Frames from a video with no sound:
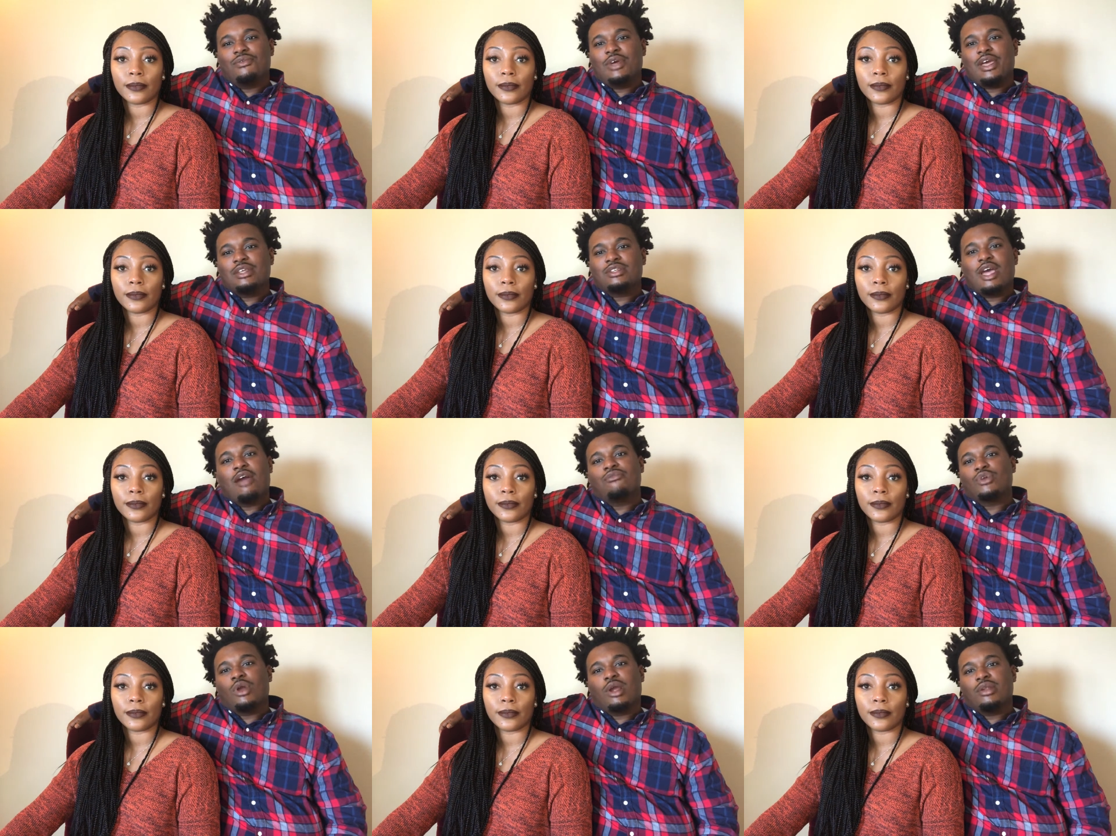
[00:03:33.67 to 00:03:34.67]
Speaker 1: effects
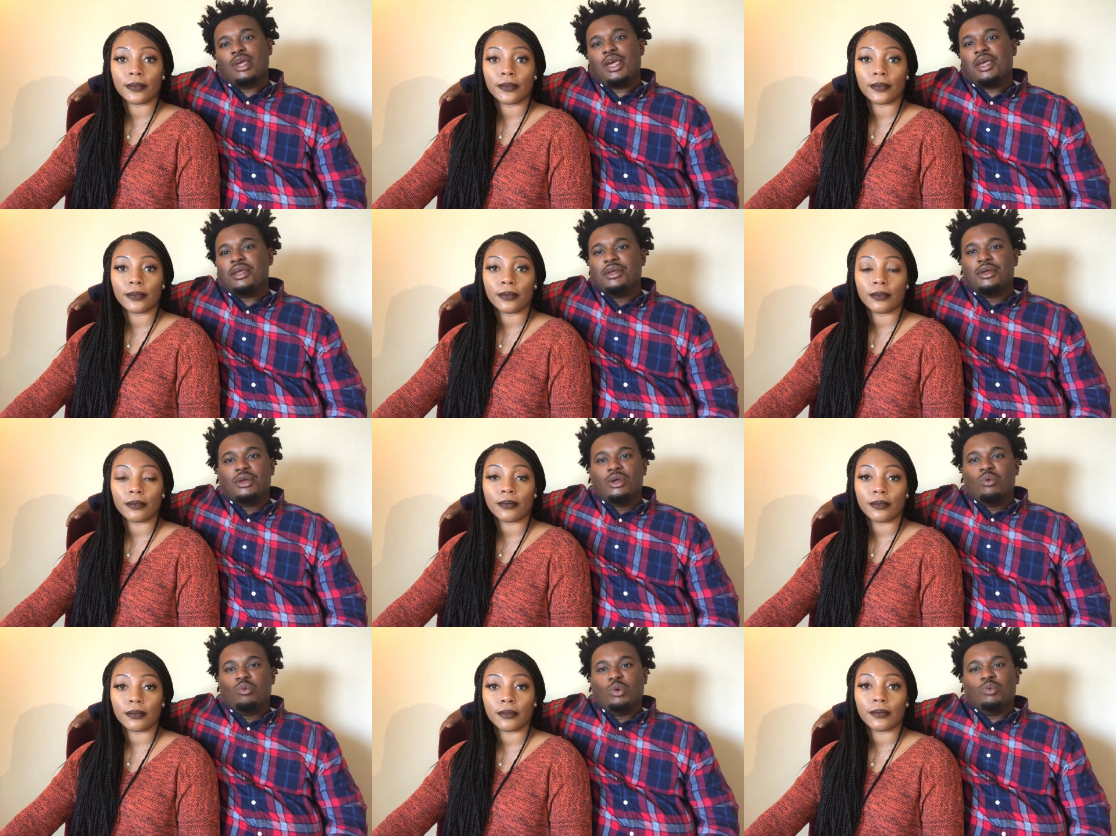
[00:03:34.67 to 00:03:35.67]
after our day.
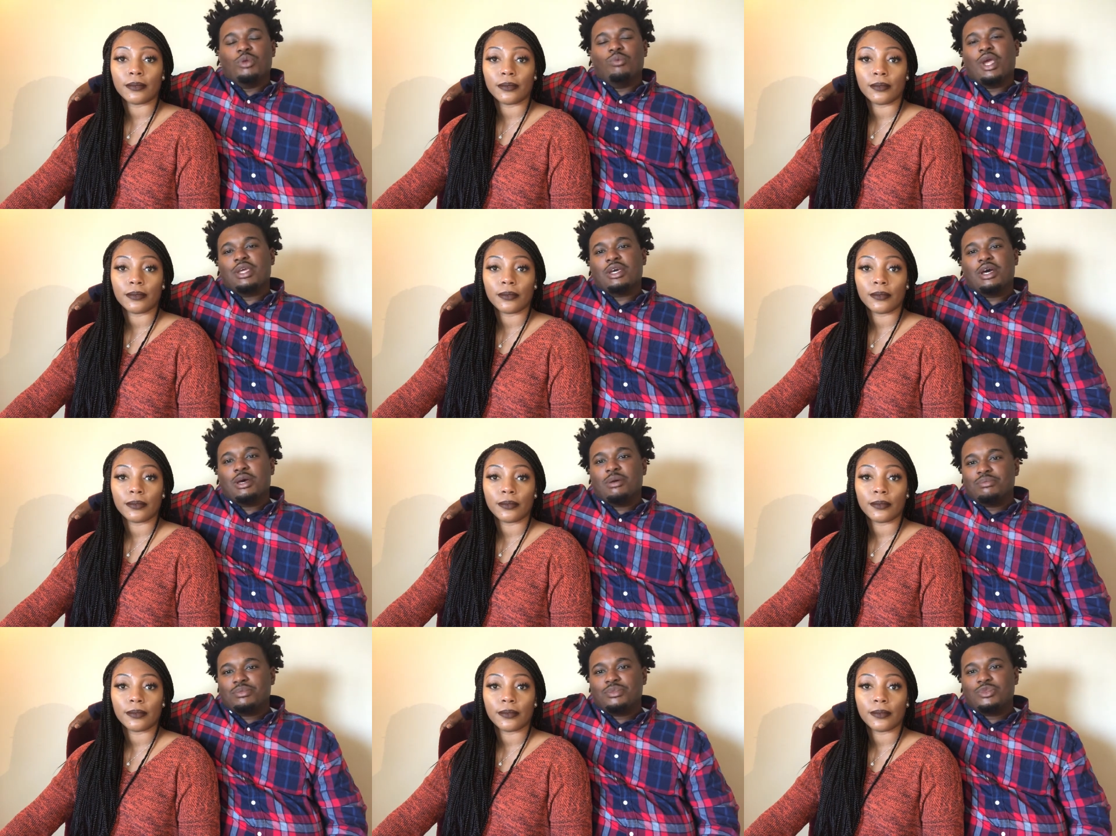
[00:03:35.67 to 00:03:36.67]
When we wake
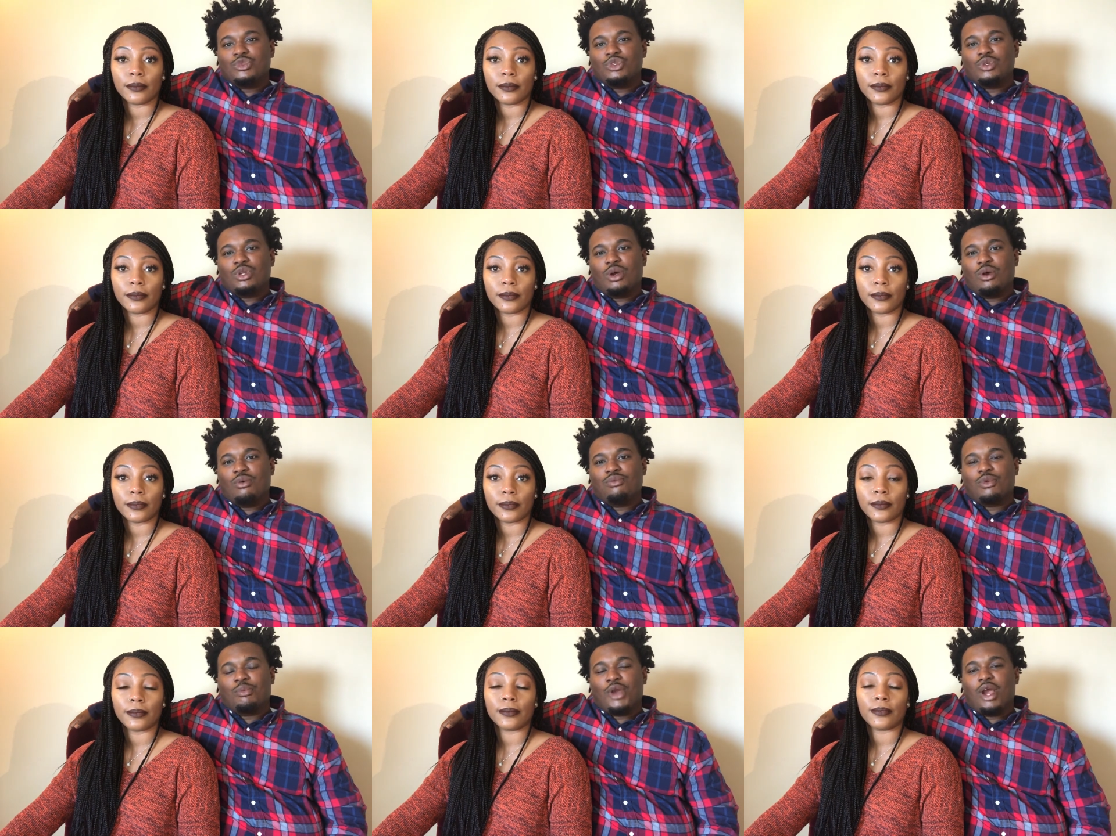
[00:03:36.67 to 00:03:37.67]
up, you know,
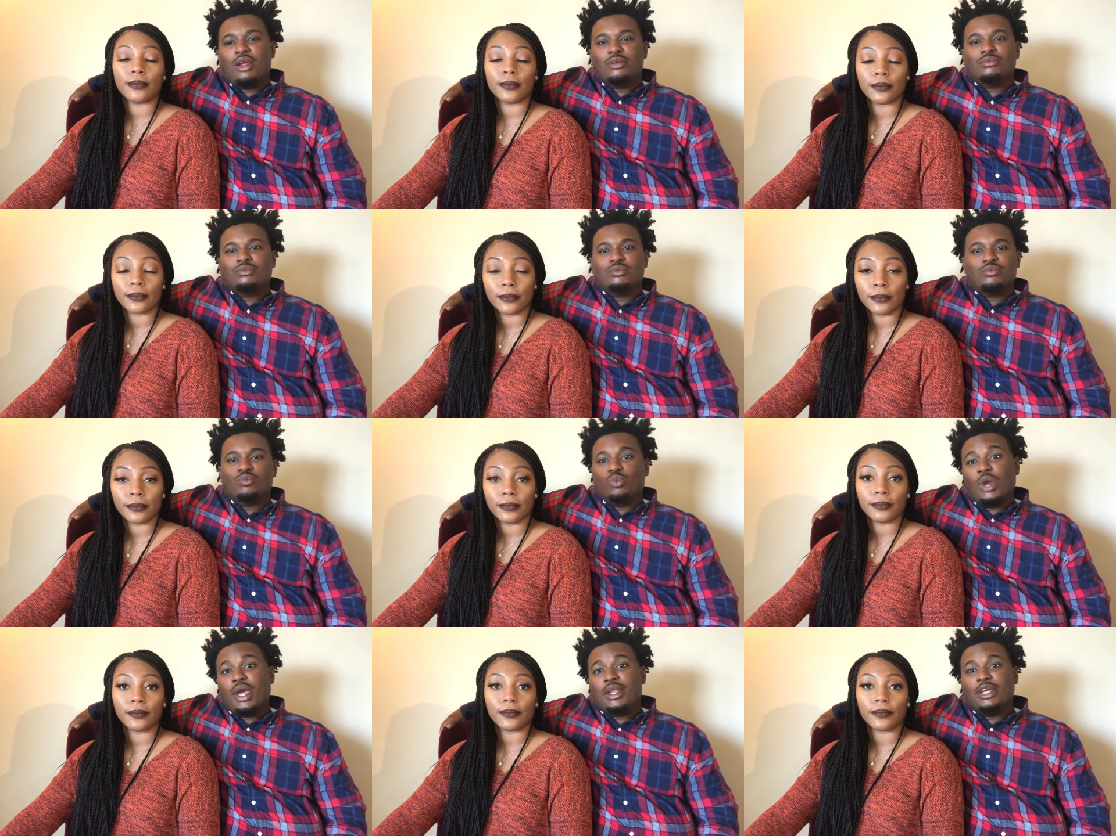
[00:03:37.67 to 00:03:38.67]
from our
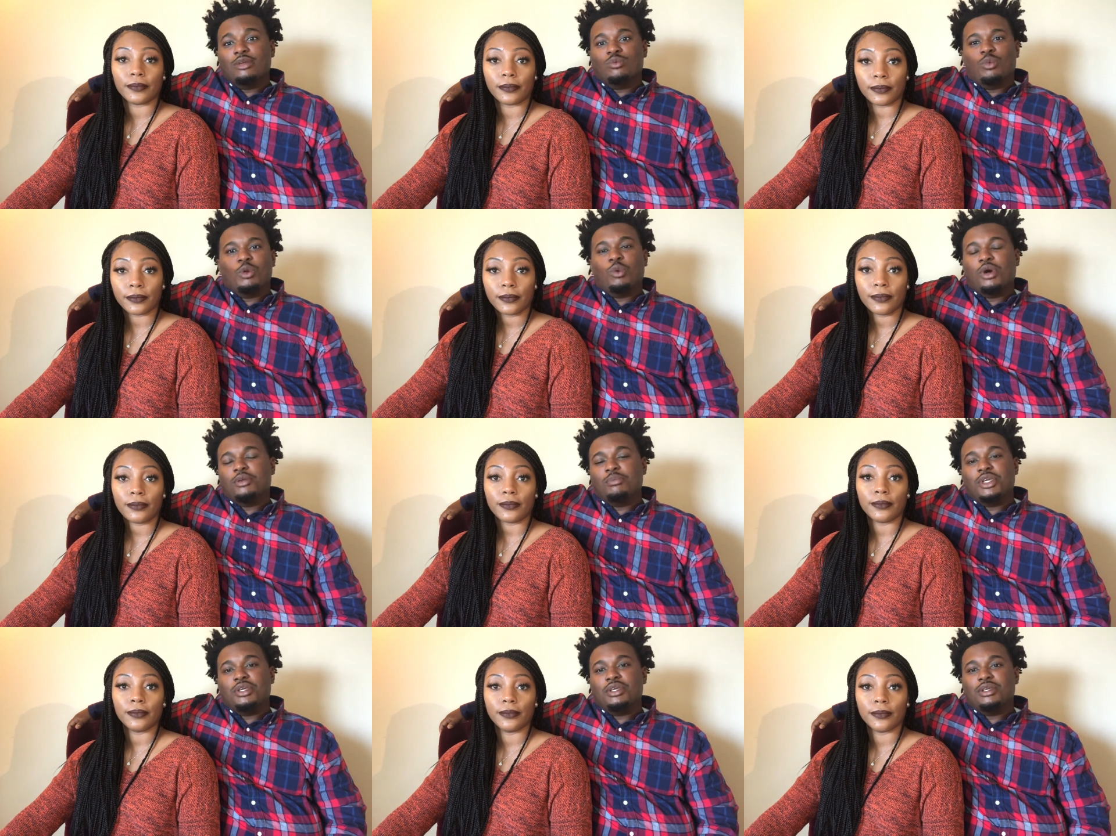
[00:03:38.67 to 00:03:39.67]
wedding, we want to
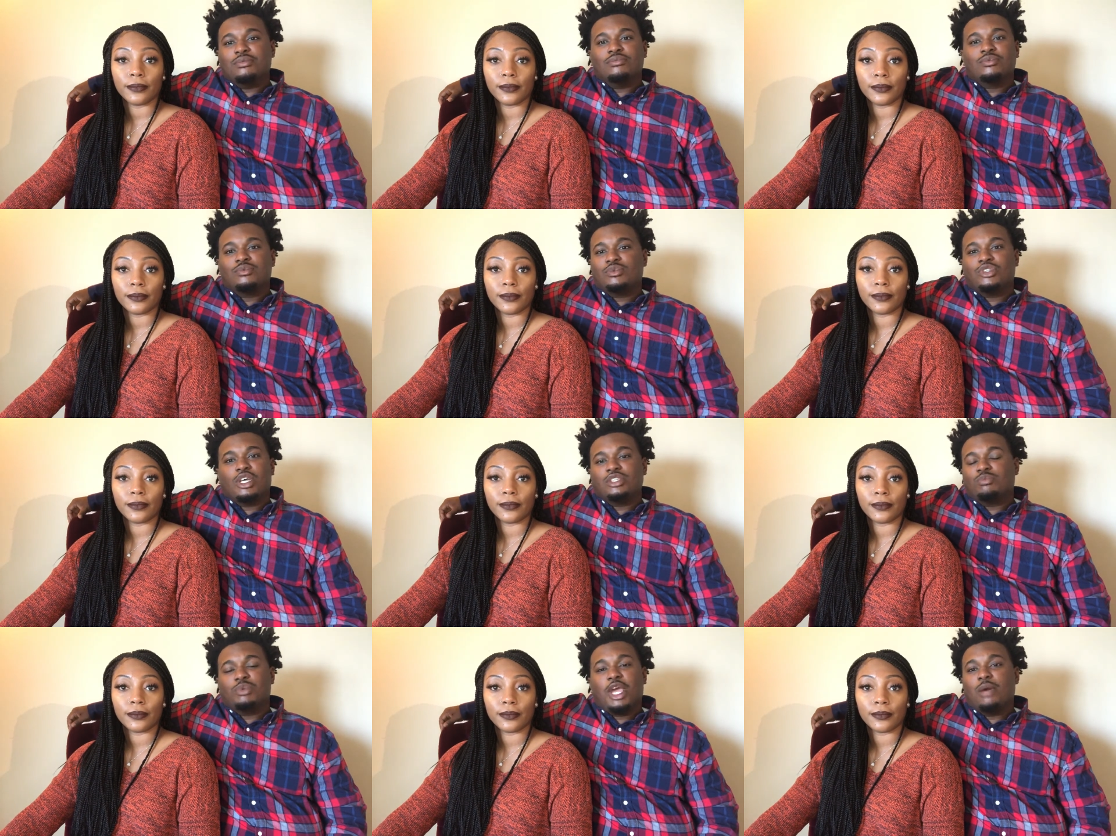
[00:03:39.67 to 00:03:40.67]
be
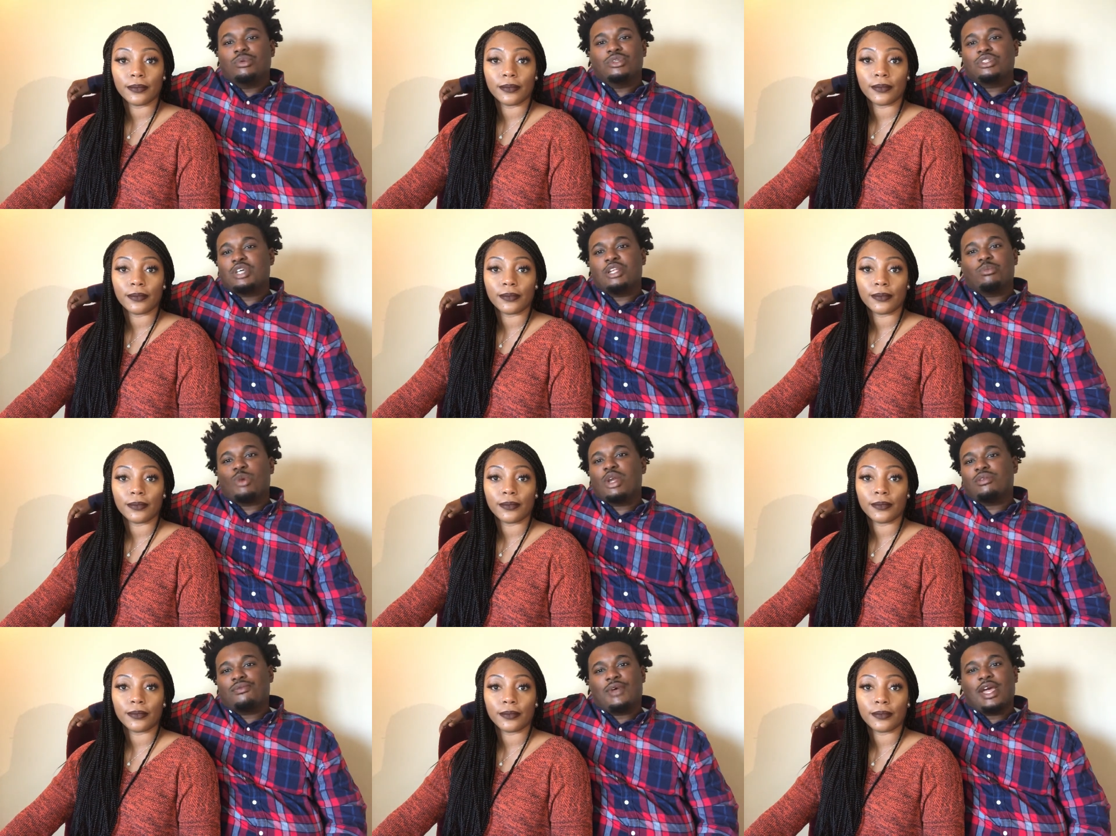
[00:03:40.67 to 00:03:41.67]
just be able to
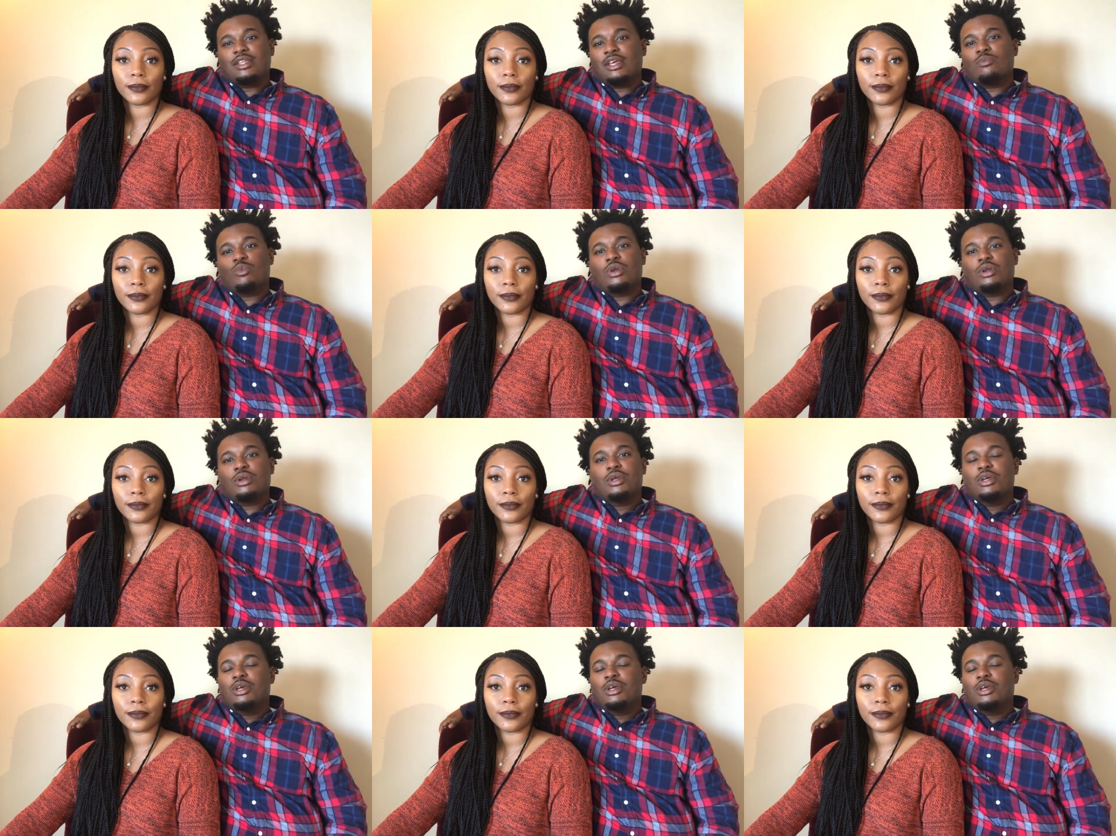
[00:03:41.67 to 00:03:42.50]
celebrate the fact that we're